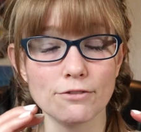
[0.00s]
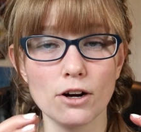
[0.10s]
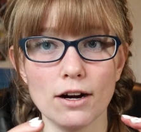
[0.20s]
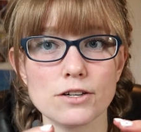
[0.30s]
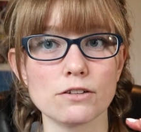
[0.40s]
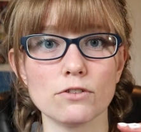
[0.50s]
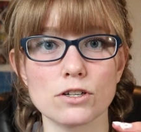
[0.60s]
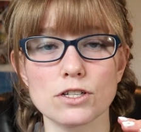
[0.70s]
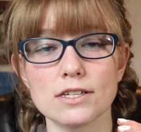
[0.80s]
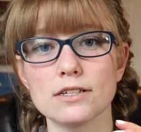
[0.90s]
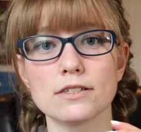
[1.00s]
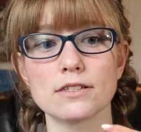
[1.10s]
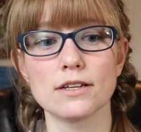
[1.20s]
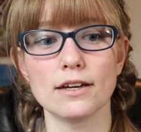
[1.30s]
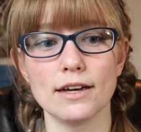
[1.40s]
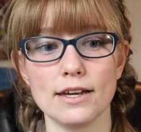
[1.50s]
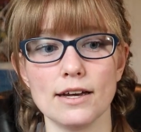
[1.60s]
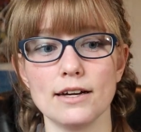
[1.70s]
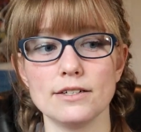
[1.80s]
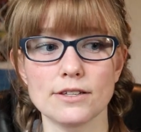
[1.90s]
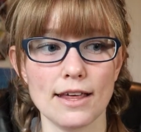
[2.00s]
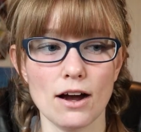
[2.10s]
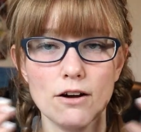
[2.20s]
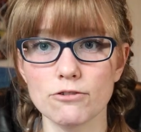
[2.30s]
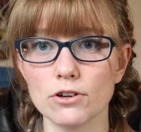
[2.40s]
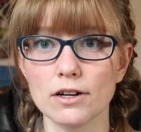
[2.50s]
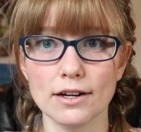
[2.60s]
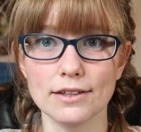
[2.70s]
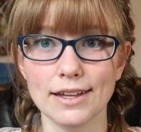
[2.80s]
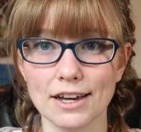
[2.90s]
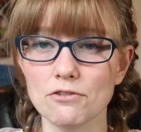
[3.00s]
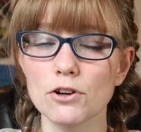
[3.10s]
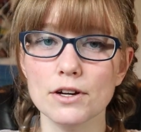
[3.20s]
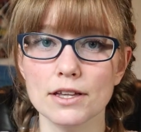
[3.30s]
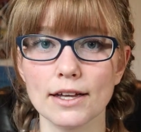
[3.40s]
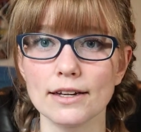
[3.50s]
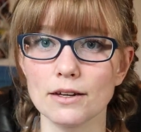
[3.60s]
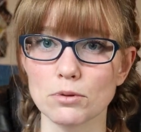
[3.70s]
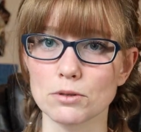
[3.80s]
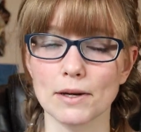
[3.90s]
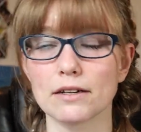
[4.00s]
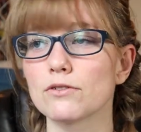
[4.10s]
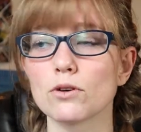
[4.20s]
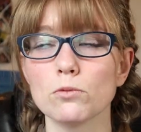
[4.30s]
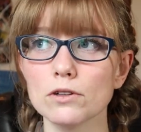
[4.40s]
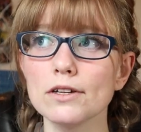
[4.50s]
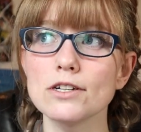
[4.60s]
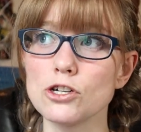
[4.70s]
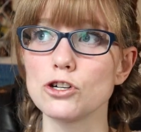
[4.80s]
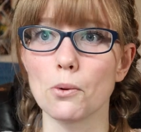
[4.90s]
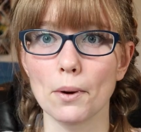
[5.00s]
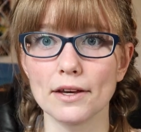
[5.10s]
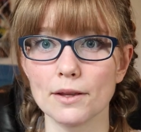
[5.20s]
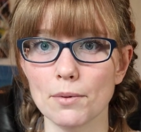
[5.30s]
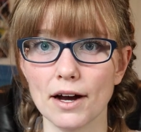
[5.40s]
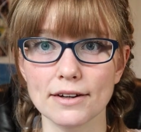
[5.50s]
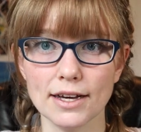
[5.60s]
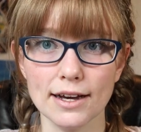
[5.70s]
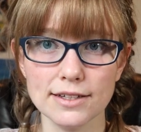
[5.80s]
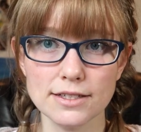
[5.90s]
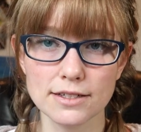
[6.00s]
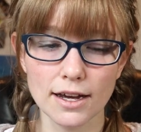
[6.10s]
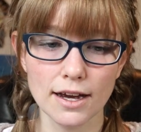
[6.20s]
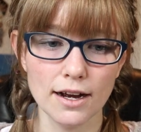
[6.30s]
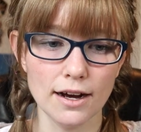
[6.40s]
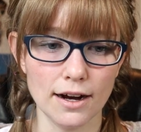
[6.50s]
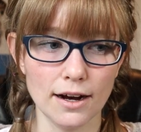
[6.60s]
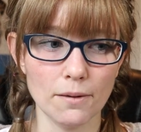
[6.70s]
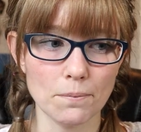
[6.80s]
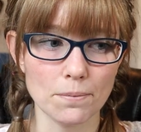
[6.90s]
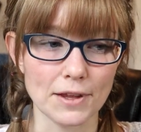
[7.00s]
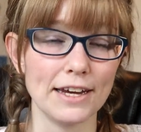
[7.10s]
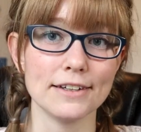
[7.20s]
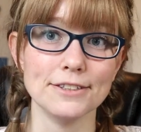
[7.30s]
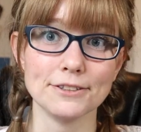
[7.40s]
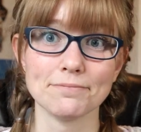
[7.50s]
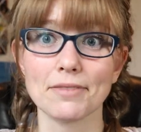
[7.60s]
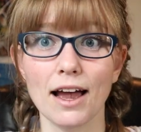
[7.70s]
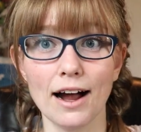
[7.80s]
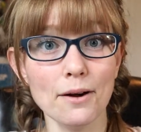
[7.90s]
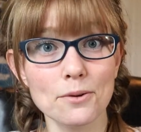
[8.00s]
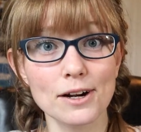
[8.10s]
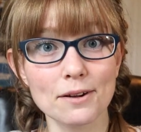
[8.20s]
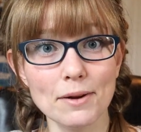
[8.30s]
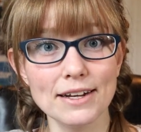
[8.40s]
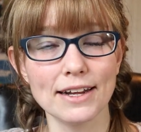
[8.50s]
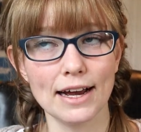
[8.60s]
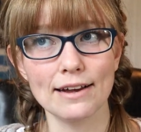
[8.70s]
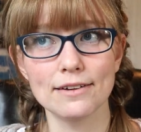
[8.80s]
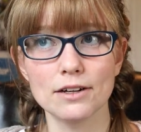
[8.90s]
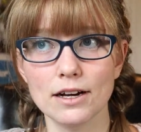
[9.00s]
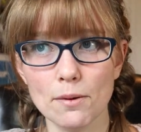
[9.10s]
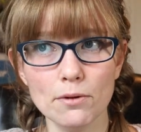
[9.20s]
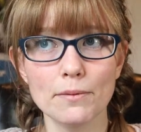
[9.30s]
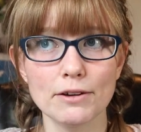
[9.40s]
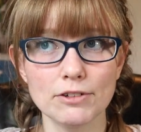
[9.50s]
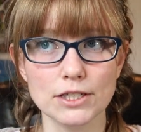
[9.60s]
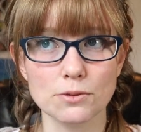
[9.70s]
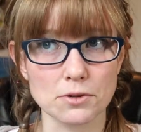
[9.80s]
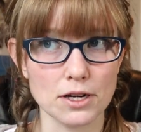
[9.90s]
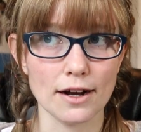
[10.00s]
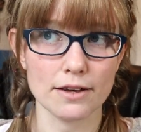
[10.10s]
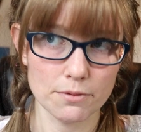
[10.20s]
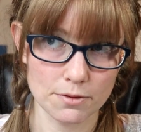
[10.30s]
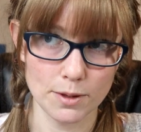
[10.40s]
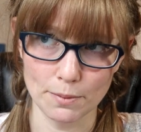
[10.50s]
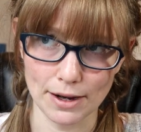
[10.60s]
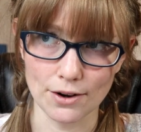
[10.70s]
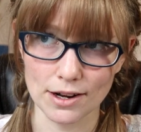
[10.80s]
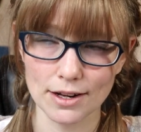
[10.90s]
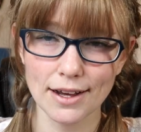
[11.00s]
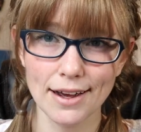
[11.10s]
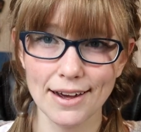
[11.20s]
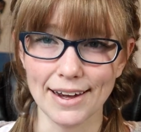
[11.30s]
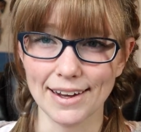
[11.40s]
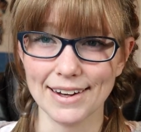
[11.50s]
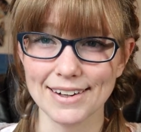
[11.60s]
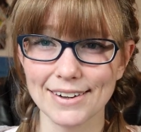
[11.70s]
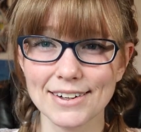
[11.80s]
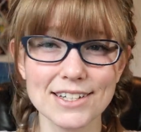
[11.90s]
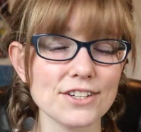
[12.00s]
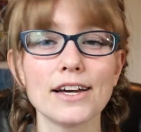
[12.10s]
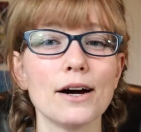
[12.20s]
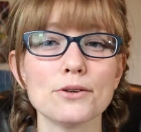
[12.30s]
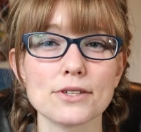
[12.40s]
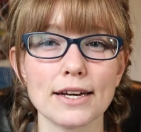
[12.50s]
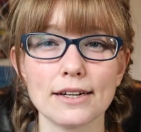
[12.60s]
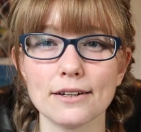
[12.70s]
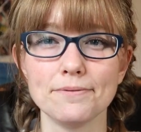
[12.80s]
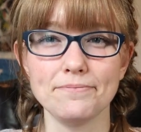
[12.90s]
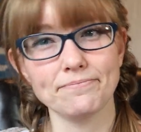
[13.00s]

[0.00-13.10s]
of controversies, and they offer like a very enlightening perspective. So I'm really enjoying the podcast, and I would recommend it. A couple of my friends were talking with me about it, and initially I was like,